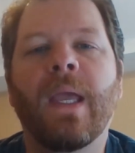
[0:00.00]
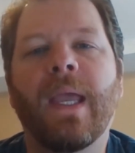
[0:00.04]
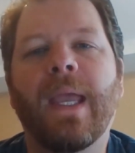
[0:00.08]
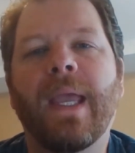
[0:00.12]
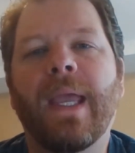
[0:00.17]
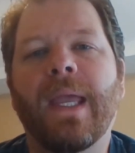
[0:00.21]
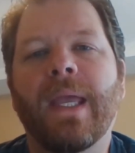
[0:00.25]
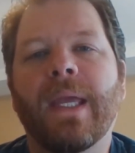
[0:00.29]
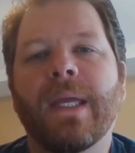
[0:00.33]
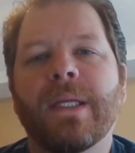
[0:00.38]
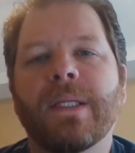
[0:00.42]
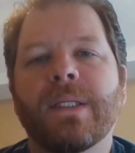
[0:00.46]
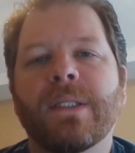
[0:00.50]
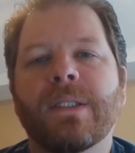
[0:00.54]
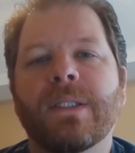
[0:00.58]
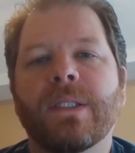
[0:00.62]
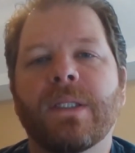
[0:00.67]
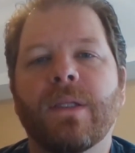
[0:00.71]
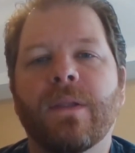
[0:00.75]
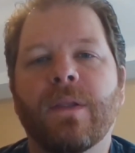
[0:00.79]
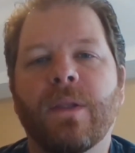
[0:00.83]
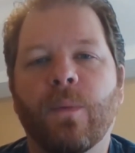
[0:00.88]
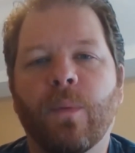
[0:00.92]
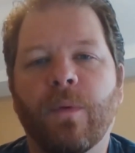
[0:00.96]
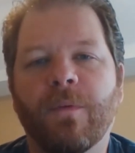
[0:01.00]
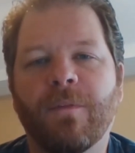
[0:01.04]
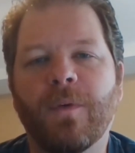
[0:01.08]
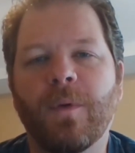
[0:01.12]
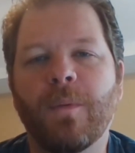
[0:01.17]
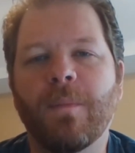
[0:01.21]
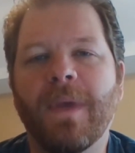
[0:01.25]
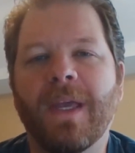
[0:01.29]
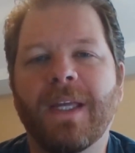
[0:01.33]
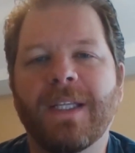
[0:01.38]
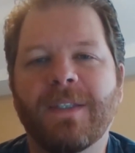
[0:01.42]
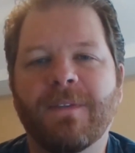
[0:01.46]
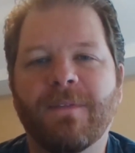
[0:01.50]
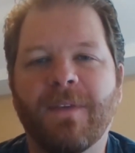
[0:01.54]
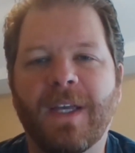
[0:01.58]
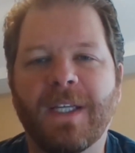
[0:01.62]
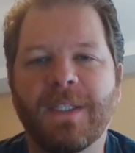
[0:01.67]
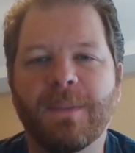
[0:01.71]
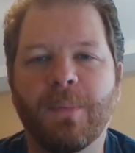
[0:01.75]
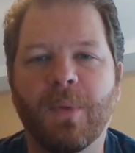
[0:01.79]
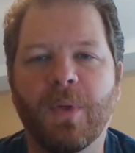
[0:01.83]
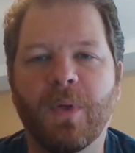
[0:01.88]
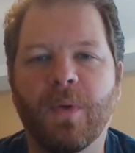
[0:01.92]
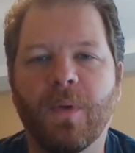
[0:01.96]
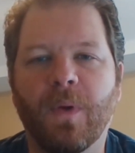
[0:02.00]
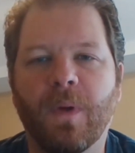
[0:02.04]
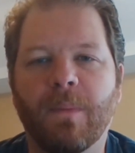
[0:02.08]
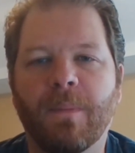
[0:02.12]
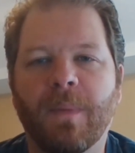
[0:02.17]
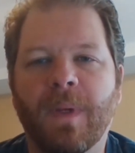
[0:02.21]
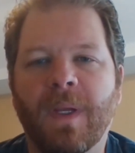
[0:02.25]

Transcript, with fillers: and the ReviewMates Facebook group.